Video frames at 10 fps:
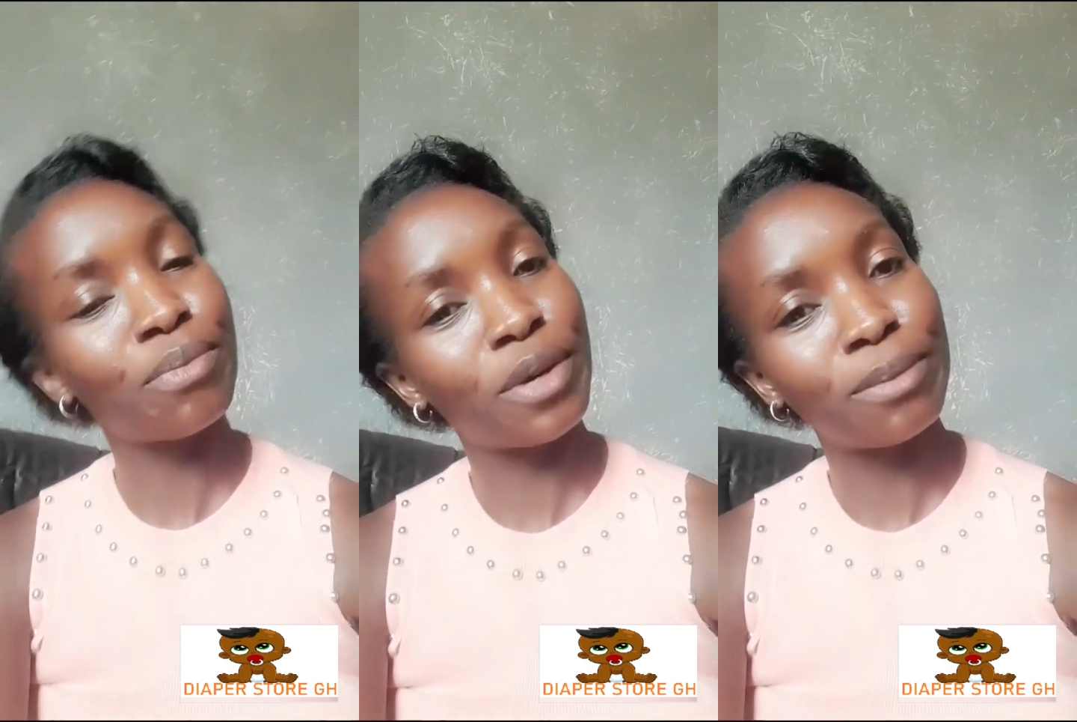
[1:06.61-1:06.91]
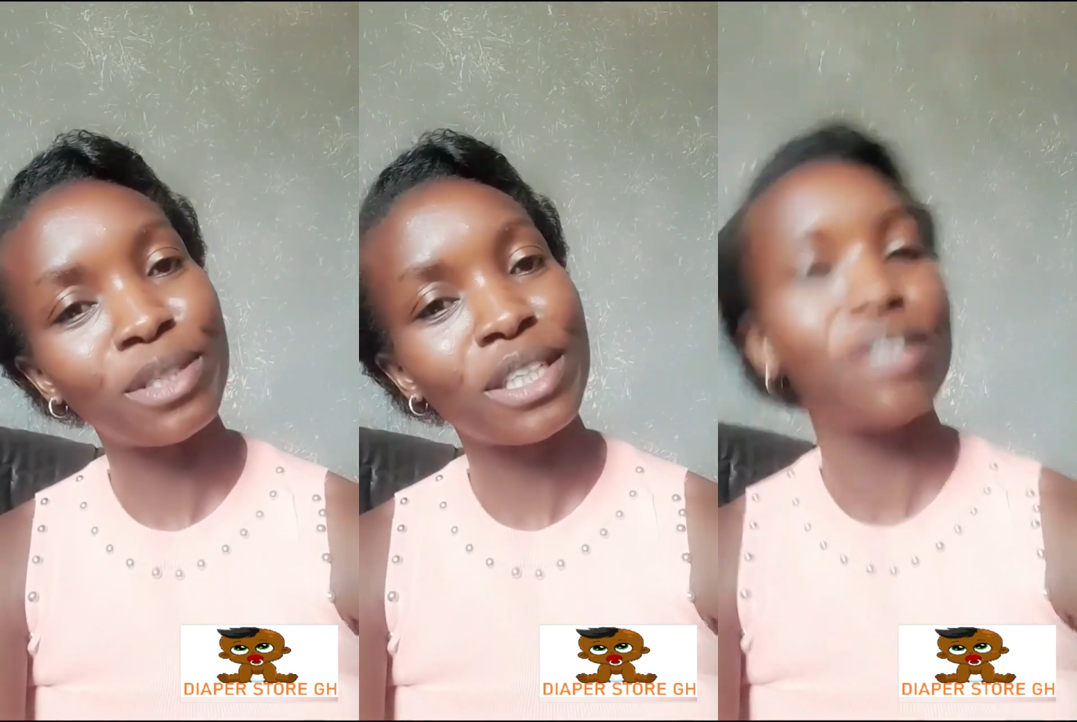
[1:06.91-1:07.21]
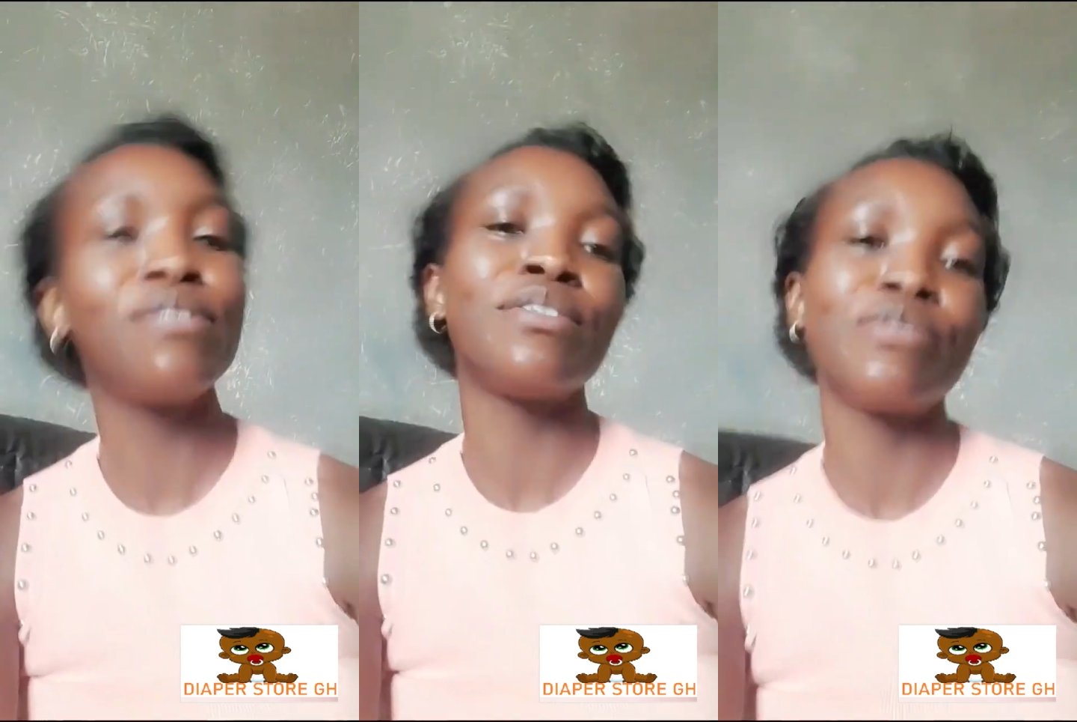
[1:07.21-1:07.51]
probably
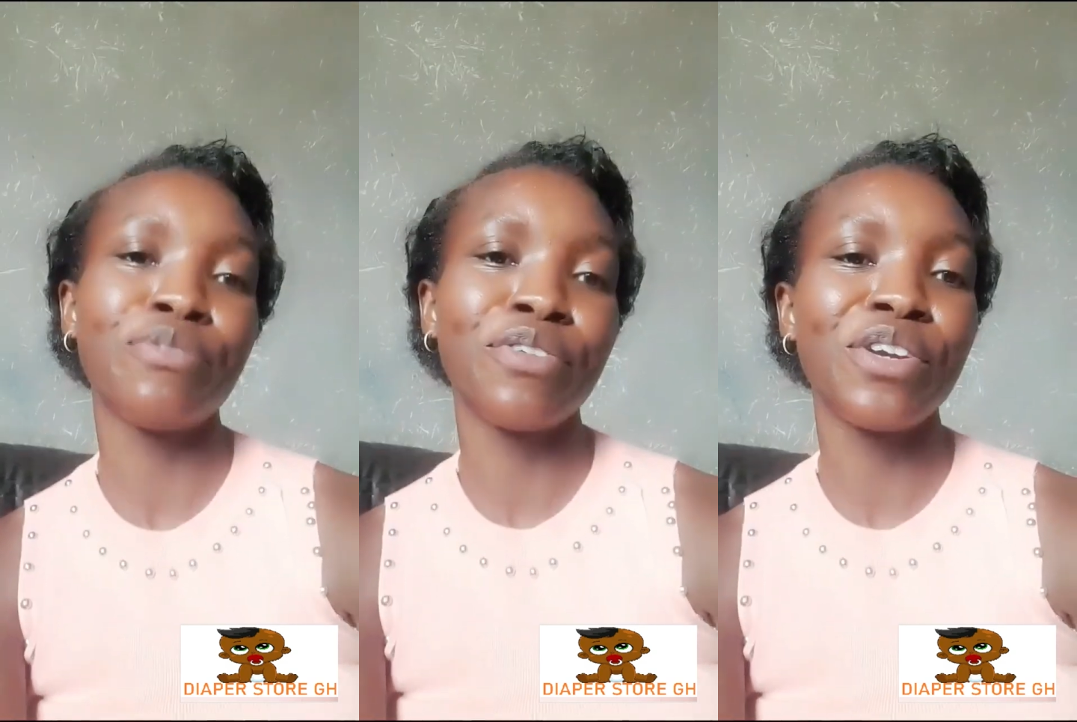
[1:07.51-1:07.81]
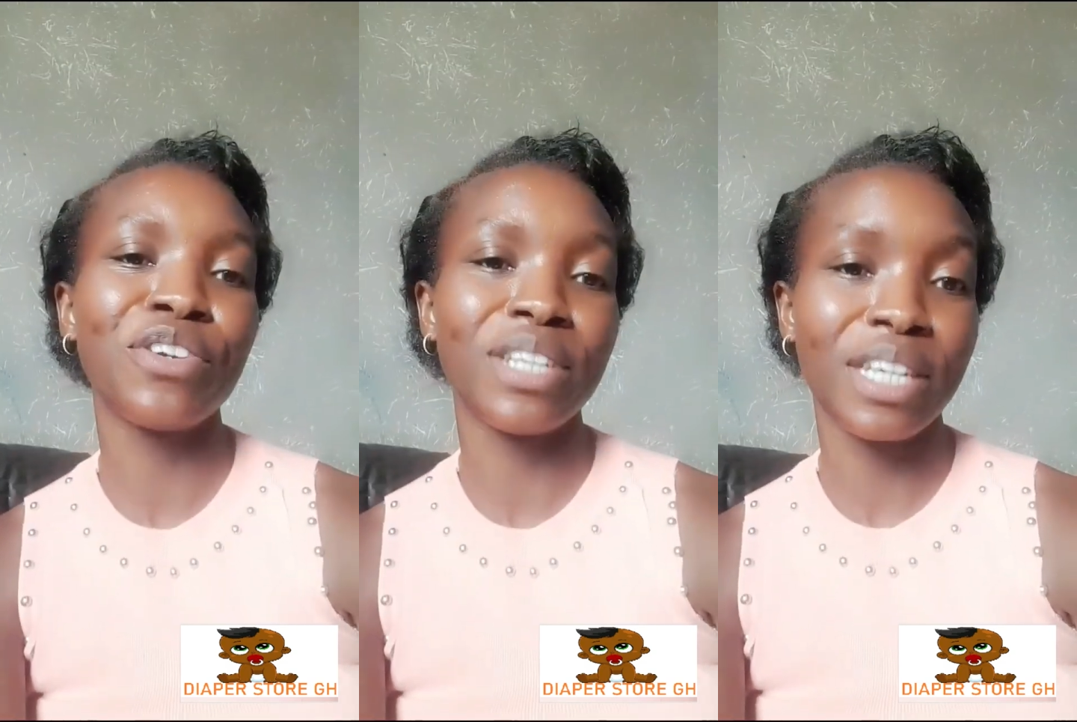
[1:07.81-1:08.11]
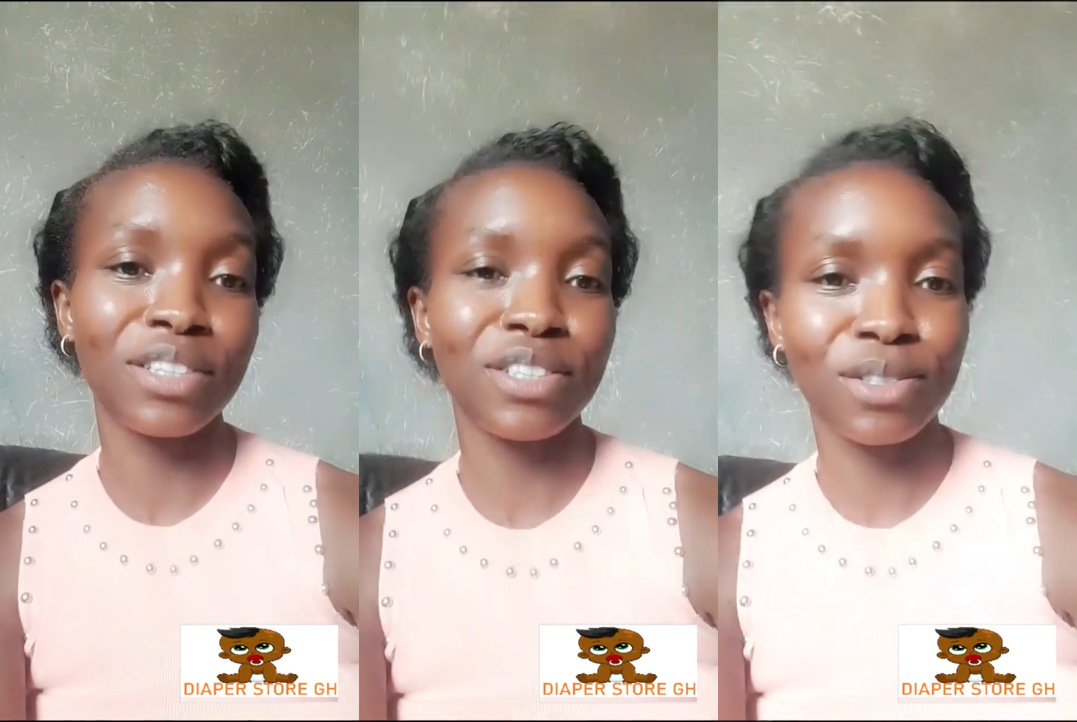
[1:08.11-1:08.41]
give a review on
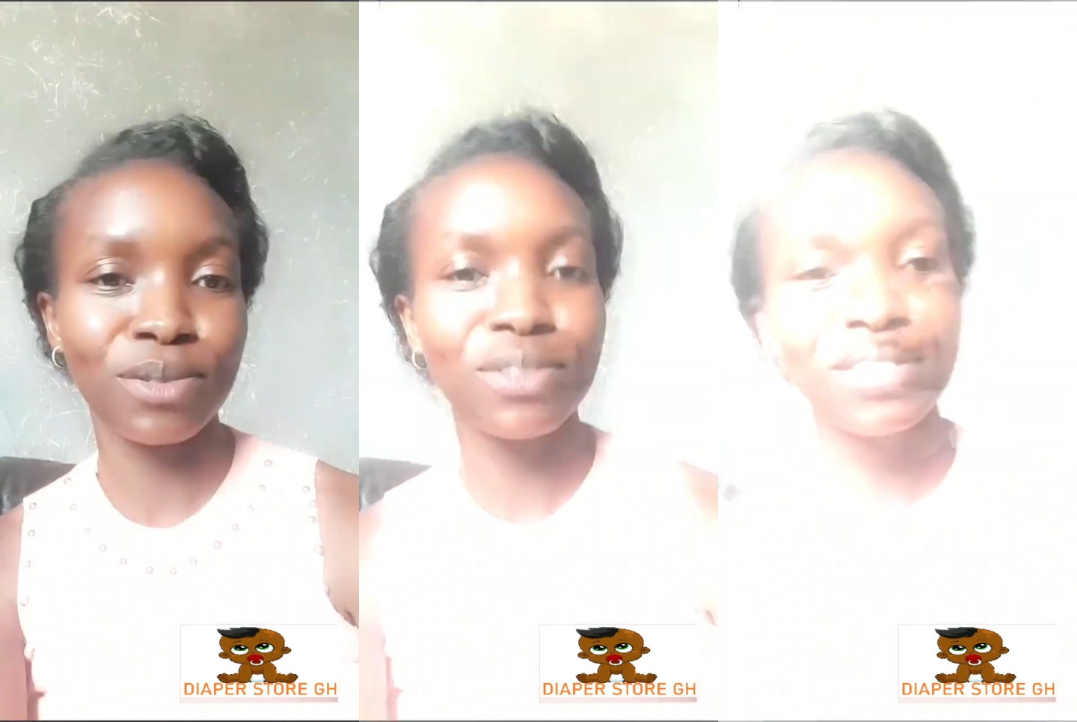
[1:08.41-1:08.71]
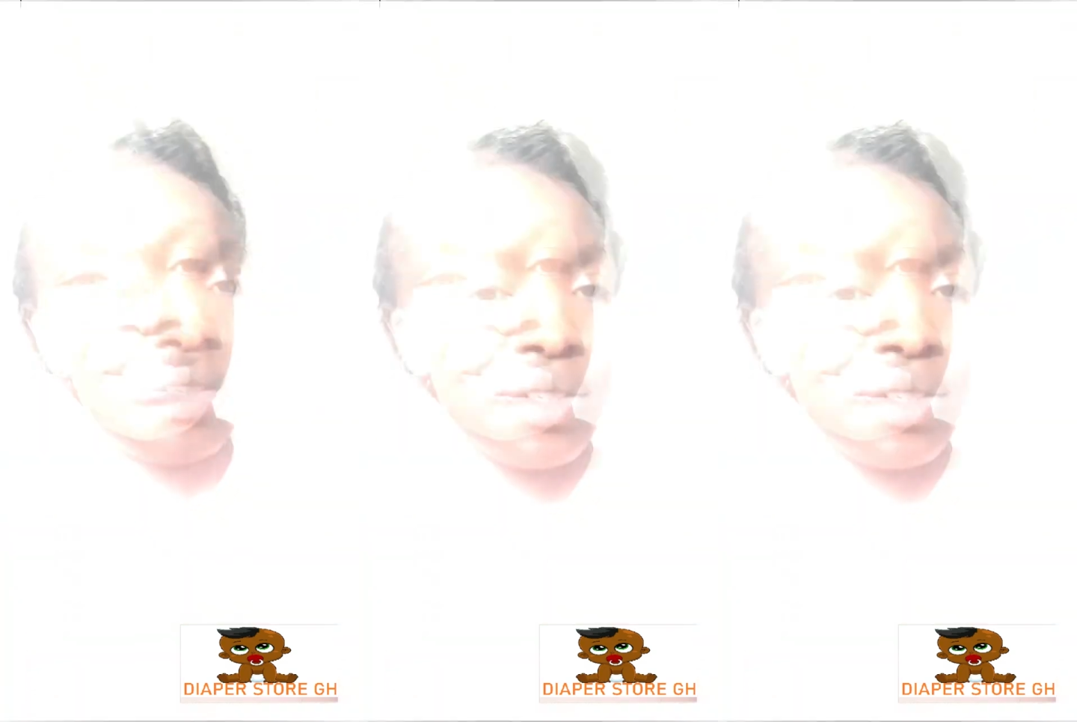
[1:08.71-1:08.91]
that too.